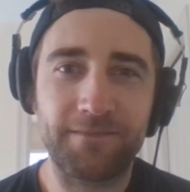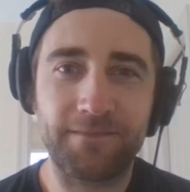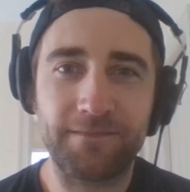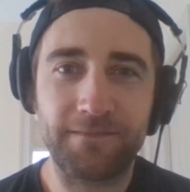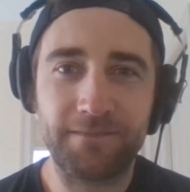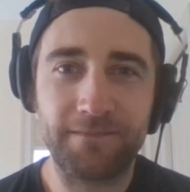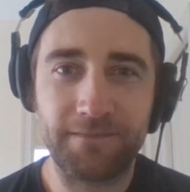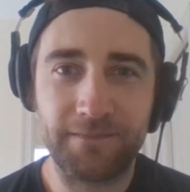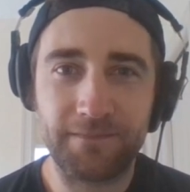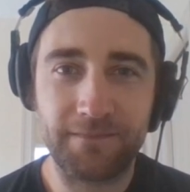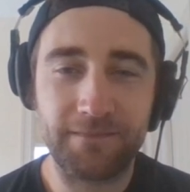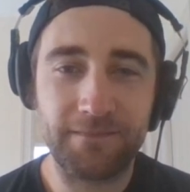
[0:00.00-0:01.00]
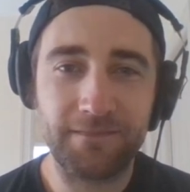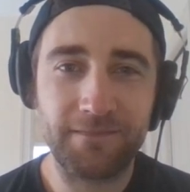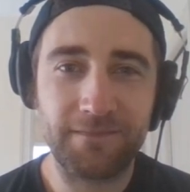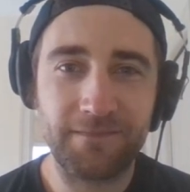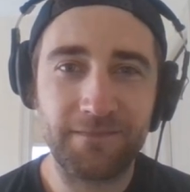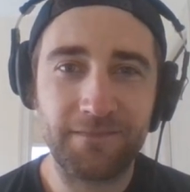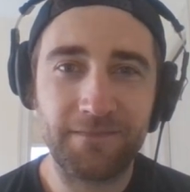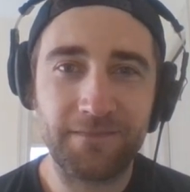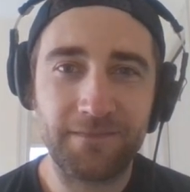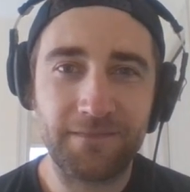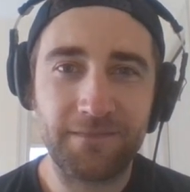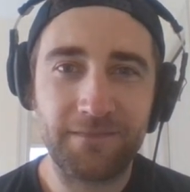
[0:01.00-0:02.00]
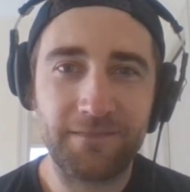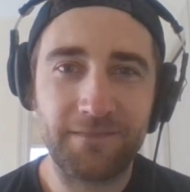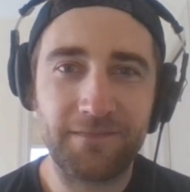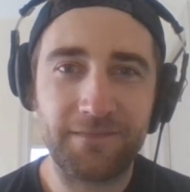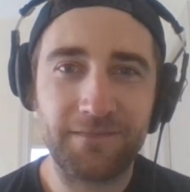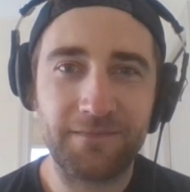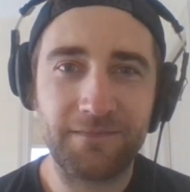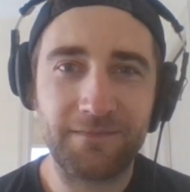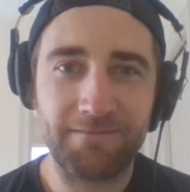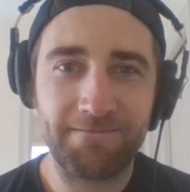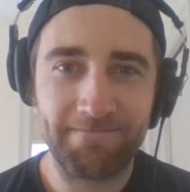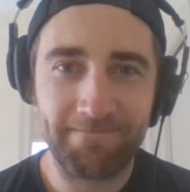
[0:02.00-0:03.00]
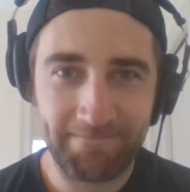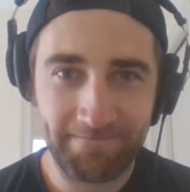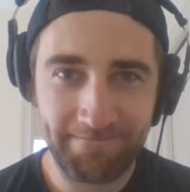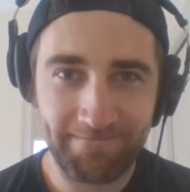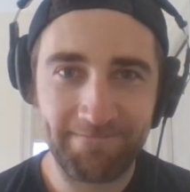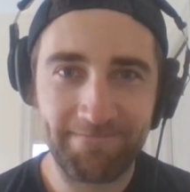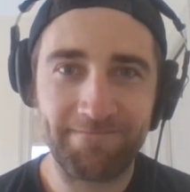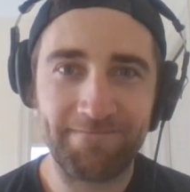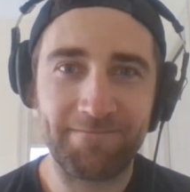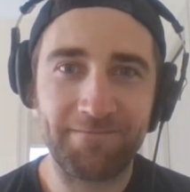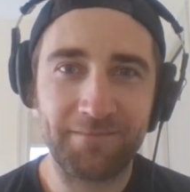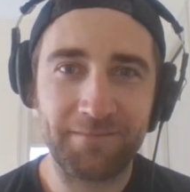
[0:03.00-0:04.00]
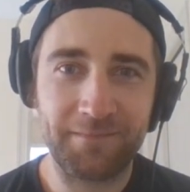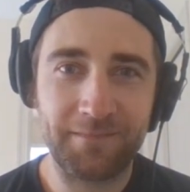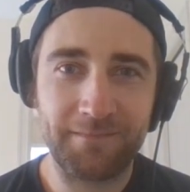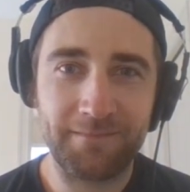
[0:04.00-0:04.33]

[no speech]